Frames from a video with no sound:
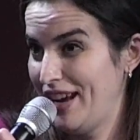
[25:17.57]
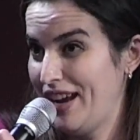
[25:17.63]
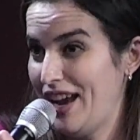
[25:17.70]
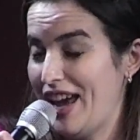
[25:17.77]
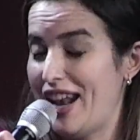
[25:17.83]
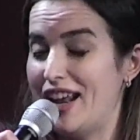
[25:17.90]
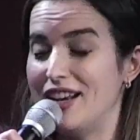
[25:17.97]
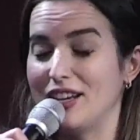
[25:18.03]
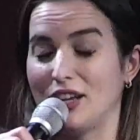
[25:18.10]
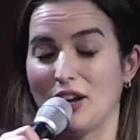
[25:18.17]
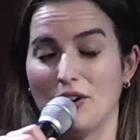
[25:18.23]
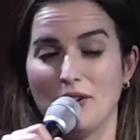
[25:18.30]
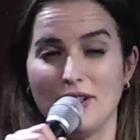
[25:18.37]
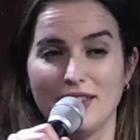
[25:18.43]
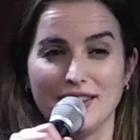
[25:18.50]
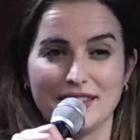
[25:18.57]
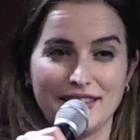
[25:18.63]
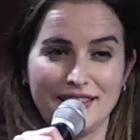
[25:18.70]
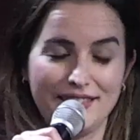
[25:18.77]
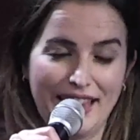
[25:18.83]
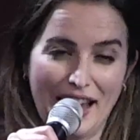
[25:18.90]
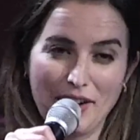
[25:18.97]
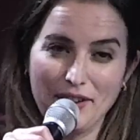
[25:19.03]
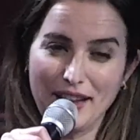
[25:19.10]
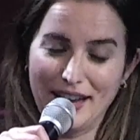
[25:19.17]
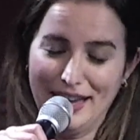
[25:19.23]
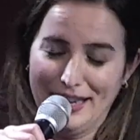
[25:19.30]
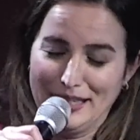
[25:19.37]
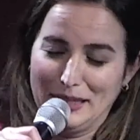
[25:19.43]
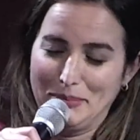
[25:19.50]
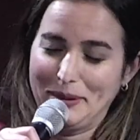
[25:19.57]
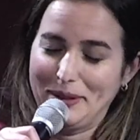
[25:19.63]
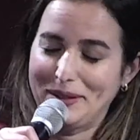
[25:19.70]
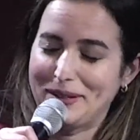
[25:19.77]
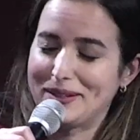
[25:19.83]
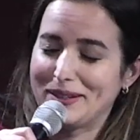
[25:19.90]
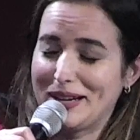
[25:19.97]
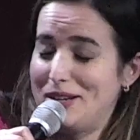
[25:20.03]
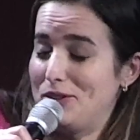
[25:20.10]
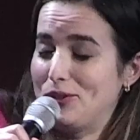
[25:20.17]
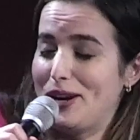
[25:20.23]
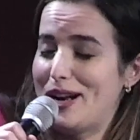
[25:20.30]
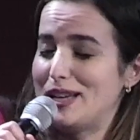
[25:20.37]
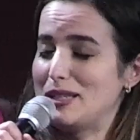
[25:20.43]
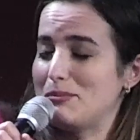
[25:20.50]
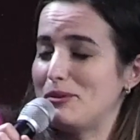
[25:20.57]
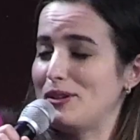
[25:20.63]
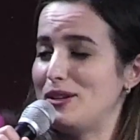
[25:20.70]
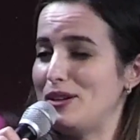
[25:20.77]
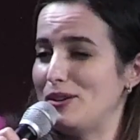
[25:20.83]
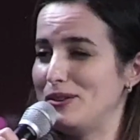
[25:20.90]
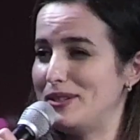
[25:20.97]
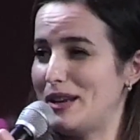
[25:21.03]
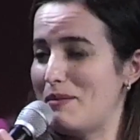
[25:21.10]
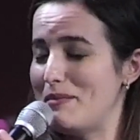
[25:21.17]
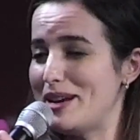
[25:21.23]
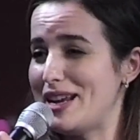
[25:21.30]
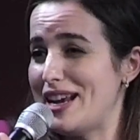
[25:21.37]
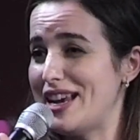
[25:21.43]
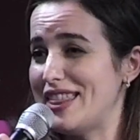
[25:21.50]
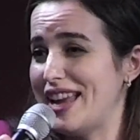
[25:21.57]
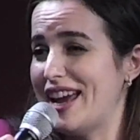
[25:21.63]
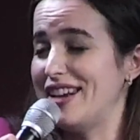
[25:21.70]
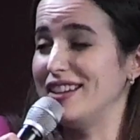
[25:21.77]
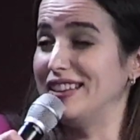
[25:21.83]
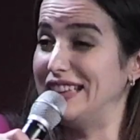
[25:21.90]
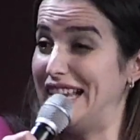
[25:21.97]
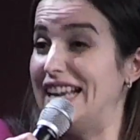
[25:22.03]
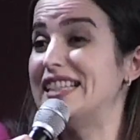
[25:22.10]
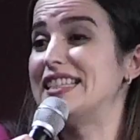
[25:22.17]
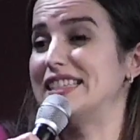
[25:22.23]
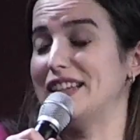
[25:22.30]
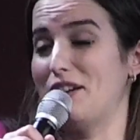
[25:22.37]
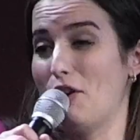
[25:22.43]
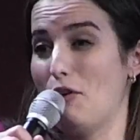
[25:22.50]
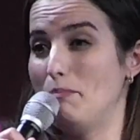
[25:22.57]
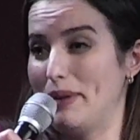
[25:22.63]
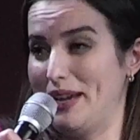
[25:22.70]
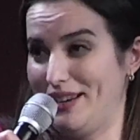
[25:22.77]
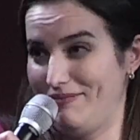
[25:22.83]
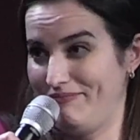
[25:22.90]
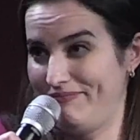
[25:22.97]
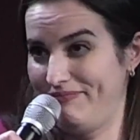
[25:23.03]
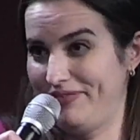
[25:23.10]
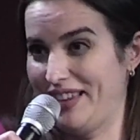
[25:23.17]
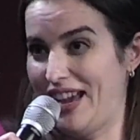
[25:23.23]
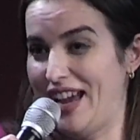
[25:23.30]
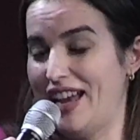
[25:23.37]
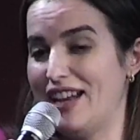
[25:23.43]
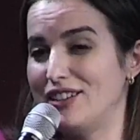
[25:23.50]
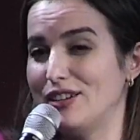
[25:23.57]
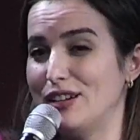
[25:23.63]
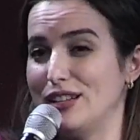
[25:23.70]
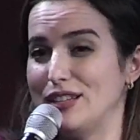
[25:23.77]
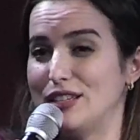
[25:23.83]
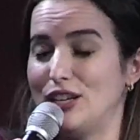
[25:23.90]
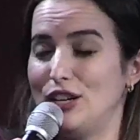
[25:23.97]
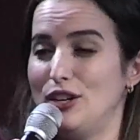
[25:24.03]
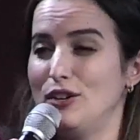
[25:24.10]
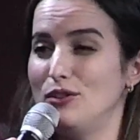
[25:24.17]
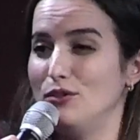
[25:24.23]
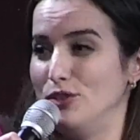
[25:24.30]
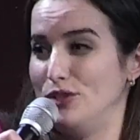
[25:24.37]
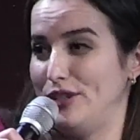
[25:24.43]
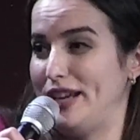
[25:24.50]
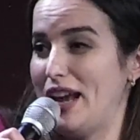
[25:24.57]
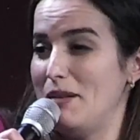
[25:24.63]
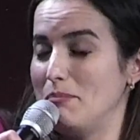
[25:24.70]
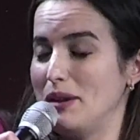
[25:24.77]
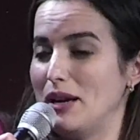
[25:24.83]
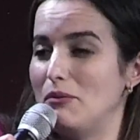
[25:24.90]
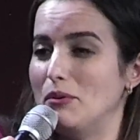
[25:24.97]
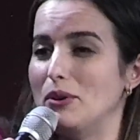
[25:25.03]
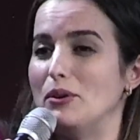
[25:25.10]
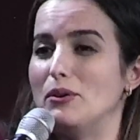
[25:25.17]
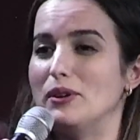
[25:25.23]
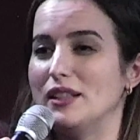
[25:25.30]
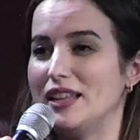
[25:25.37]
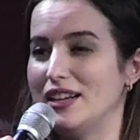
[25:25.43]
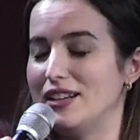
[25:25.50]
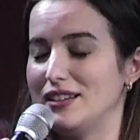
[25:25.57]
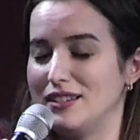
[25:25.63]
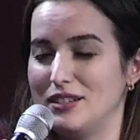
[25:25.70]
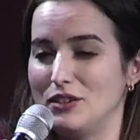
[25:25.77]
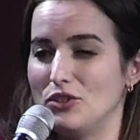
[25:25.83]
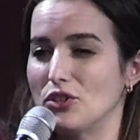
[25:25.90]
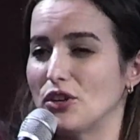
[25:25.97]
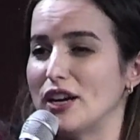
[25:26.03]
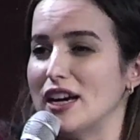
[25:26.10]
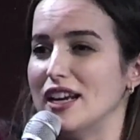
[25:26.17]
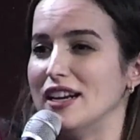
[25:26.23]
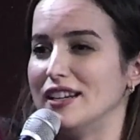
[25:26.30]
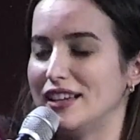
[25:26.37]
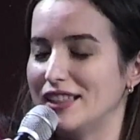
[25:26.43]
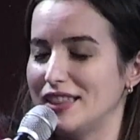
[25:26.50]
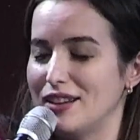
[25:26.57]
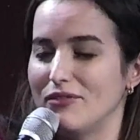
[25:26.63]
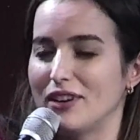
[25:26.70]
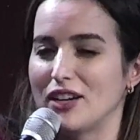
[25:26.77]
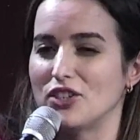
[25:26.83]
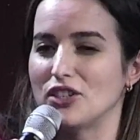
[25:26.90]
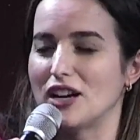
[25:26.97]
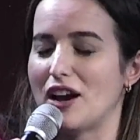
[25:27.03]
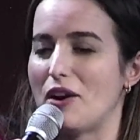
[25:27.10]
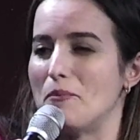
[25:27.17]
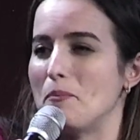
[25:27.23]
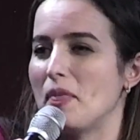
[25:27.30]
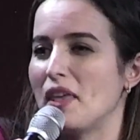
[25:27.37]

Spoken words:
And I had to go to this country hospital in Yosemite, and they had to lance it open. Okay, I had this huge gaping wound, and they had to suture it and get the infection out.